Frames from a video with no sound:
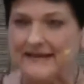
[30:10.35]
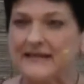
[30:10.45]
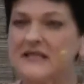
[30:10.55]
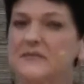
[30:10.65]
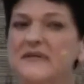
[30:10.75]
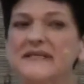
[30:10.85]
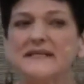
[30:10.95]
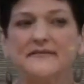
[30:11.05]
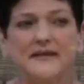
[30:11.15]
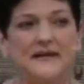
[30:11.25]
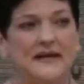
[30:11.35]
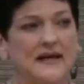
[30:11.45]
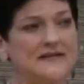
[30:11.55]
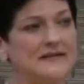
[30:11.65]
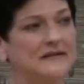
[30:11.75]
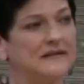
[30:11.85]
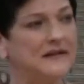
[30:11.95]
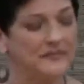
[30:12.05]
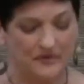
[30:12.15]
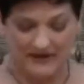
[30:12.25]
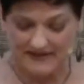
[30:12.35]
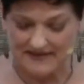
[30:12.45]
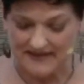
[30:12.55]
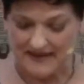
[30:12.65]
Get specific and deliberate.